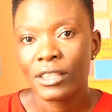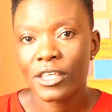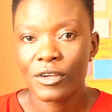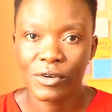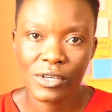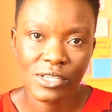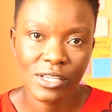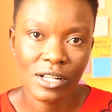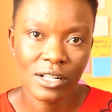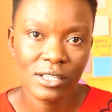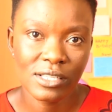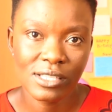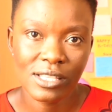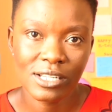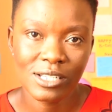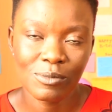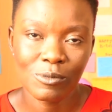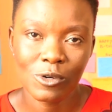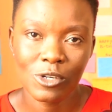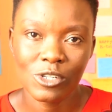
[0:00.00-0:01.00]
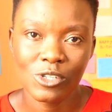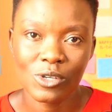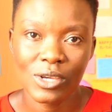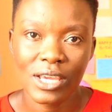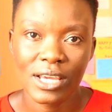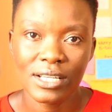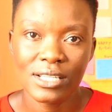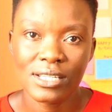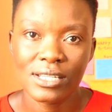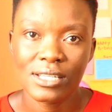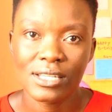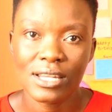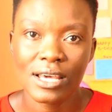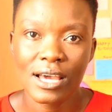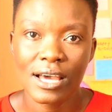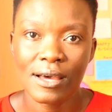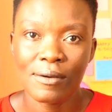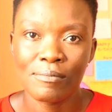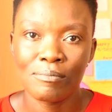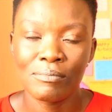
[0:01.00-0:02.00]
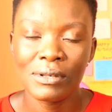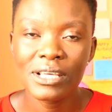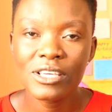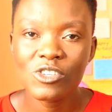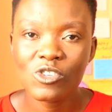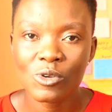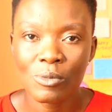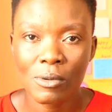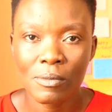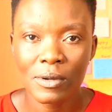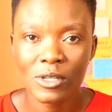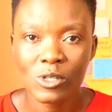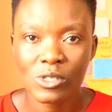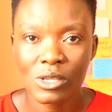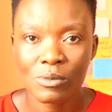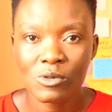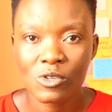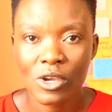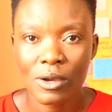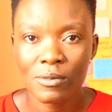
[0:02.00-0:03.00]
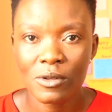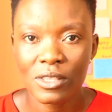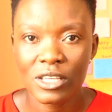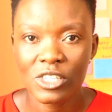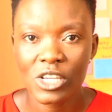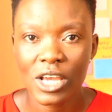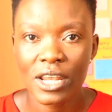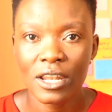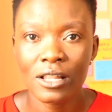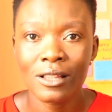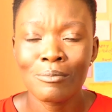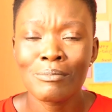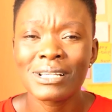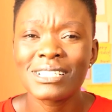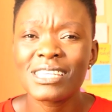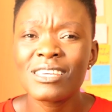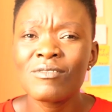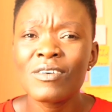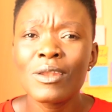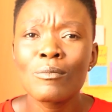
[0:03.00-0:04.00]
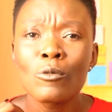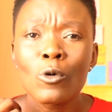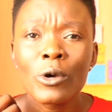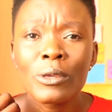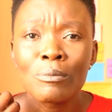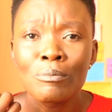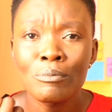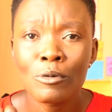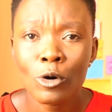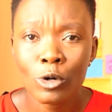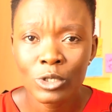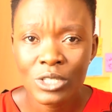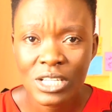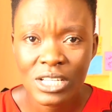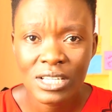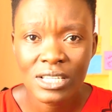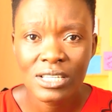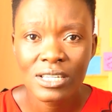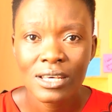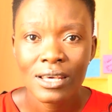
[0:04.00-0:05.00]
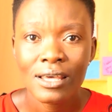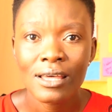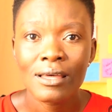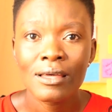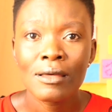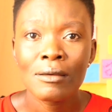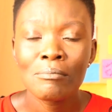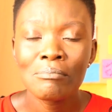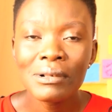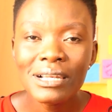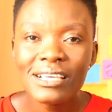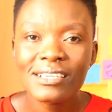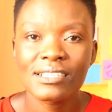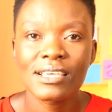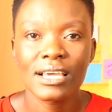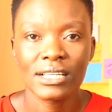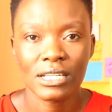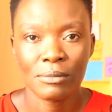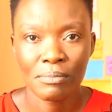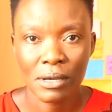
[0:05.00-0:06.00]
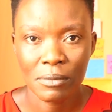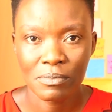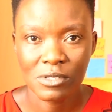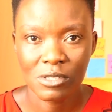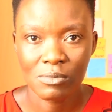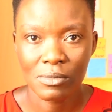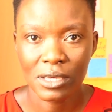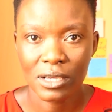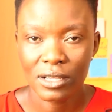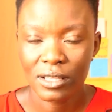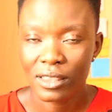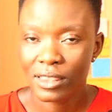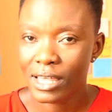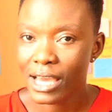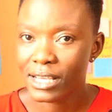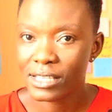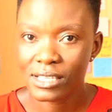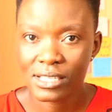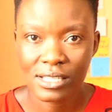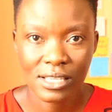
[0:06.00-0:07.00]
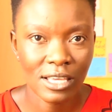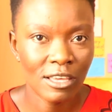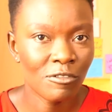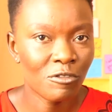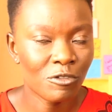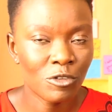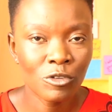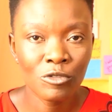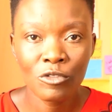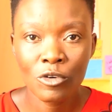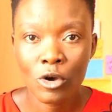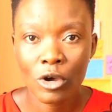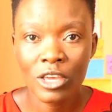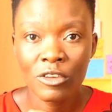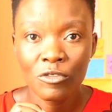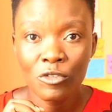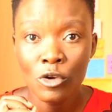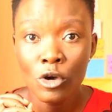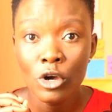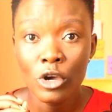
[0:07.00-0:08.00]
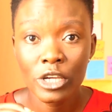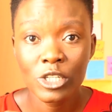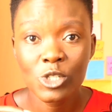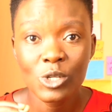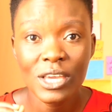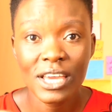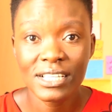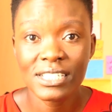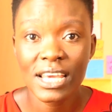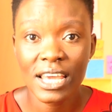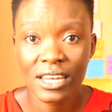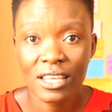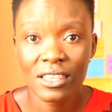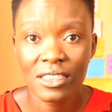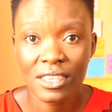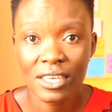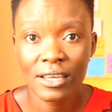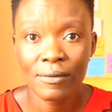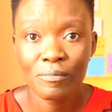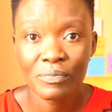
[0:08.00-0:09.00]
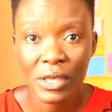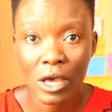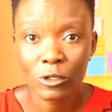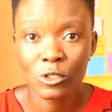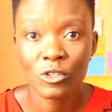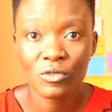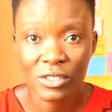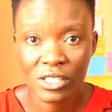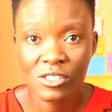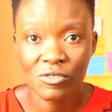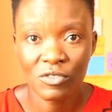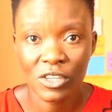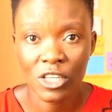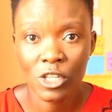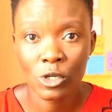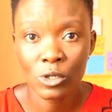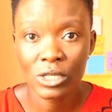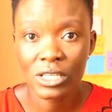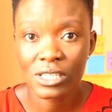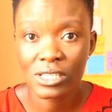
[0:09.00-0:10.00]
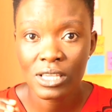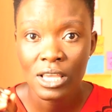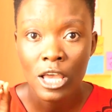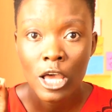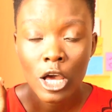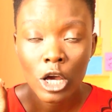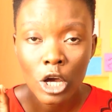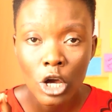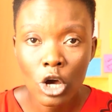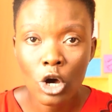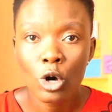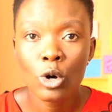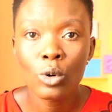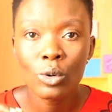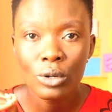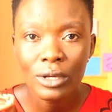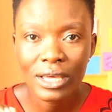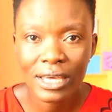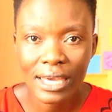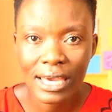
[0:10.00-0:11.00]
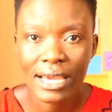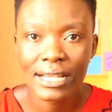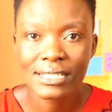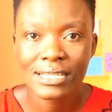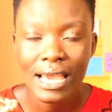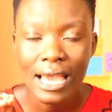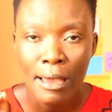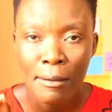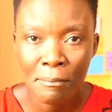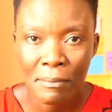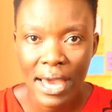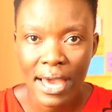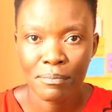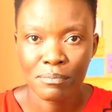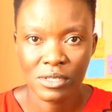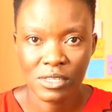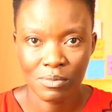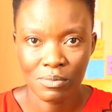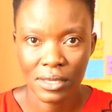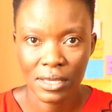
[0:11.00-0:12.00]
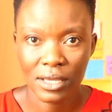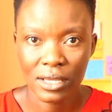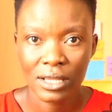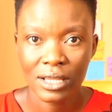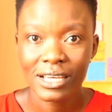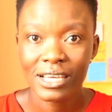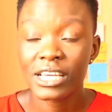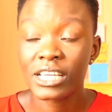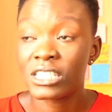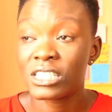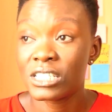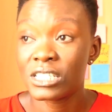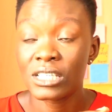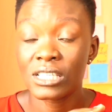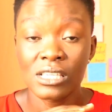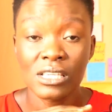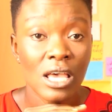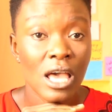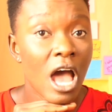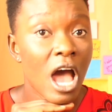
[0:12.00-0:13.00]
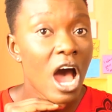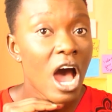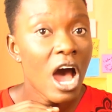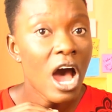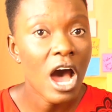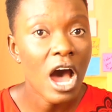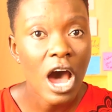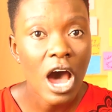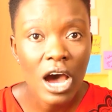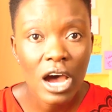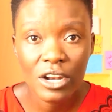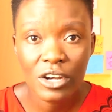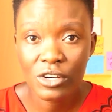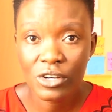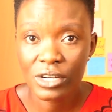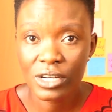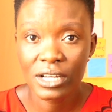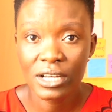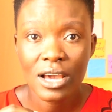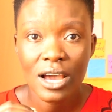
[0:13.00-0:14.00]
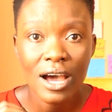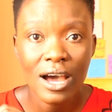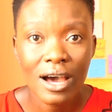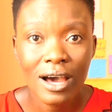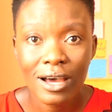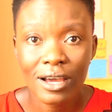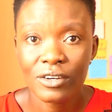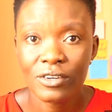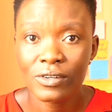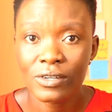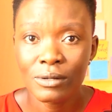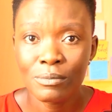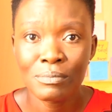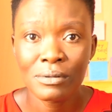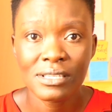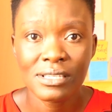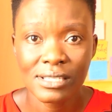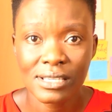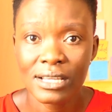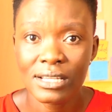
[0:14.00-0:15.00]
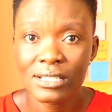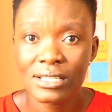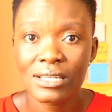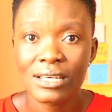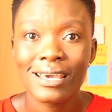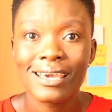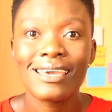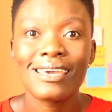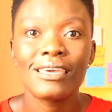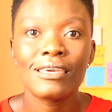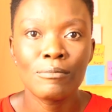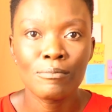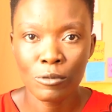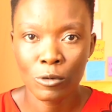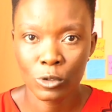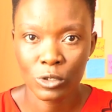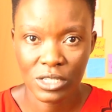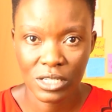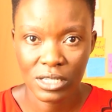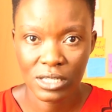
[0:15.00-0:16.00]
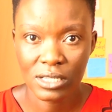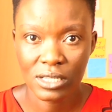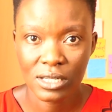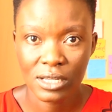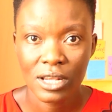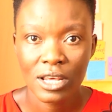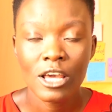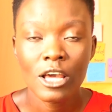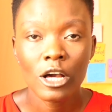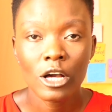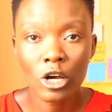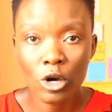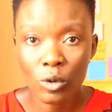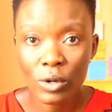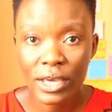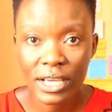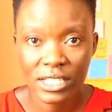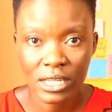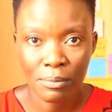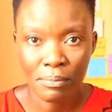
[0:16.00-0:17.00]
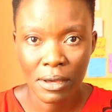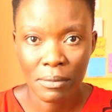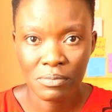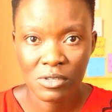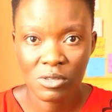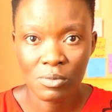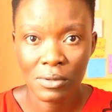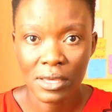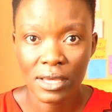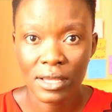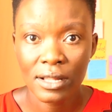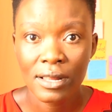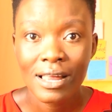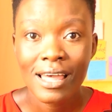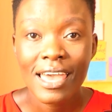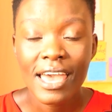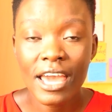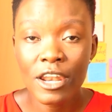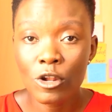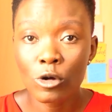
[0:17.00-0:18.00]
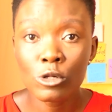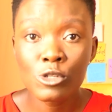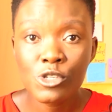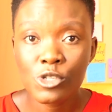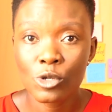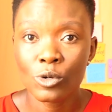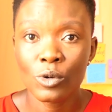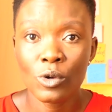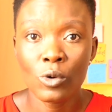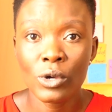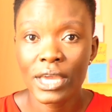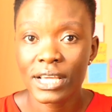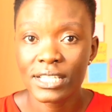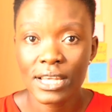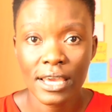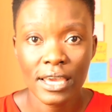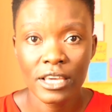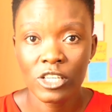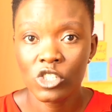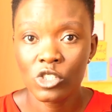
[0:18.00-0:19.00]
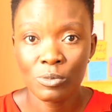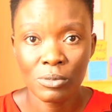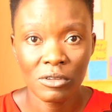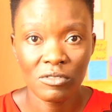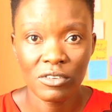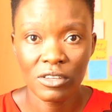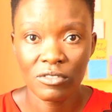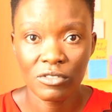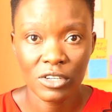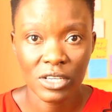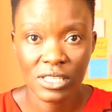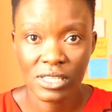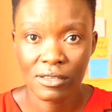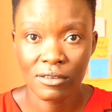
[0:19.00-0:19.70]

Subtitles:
the results that I'm going to get. Please remember to subscribe to the channel, but even more important, please get a pap smear. That's, if you're going to get anything out of this video, is go get a pap smear. It is 100% important. Go get a pap smear, and also go get a HPV